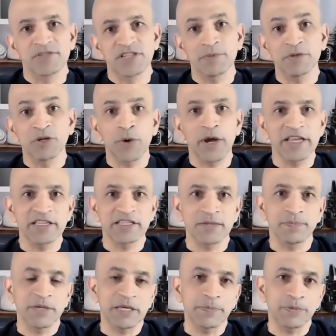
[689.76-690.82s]
some of the ways
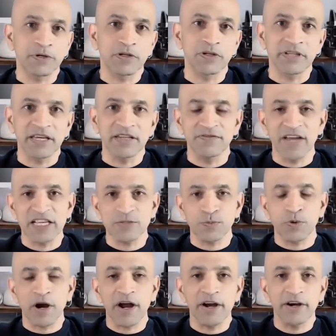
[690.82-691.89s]
that people
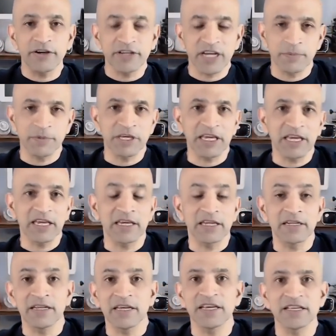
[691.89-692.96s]
invest prior to coming
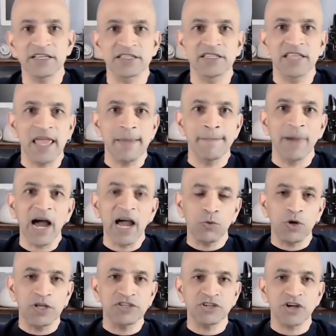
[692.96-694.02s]
in is they buy
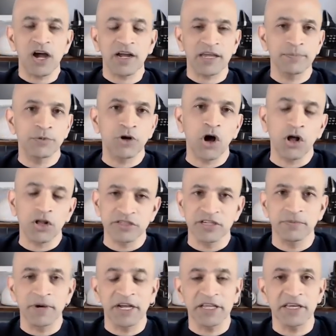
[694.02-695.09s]
one stock and put all
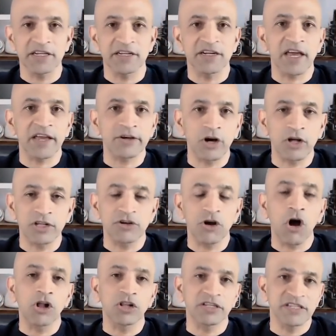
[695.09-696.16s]
their money in it. I call it
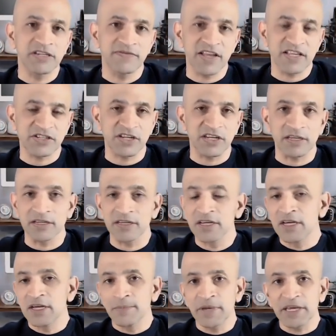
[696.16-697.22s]
all-in investing,
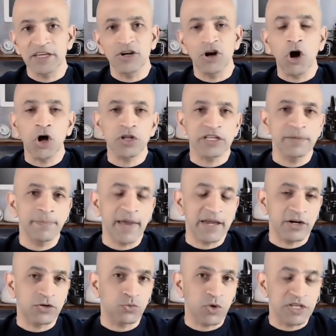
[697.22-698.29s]
making an all-in
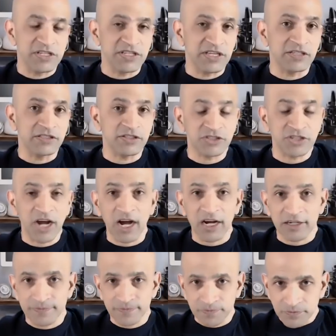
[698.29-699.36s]
bet on one single
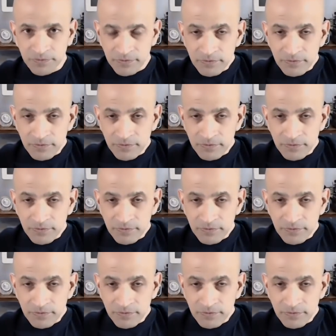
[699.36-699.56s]
stock.